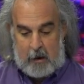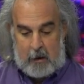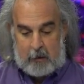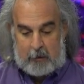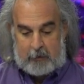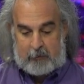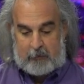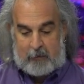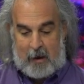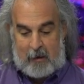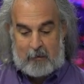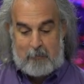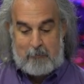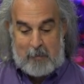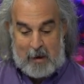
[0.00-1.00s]
let's say
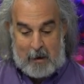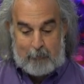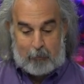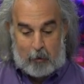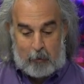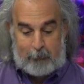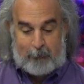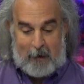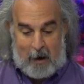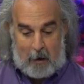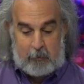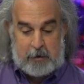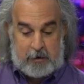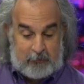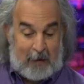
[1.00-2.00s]
the me profile,
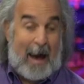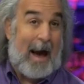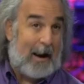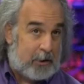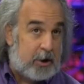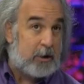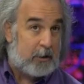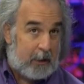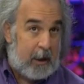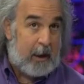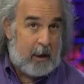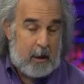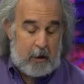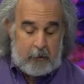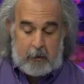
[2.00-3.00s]
which is actually
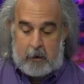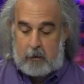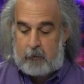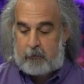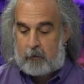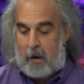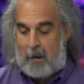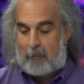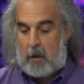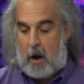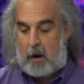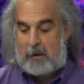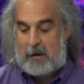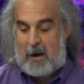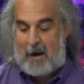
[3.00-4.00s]
the user I'm
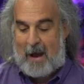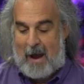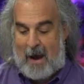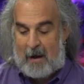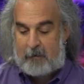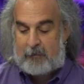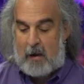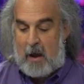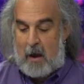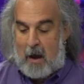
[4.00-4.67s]
logged in as,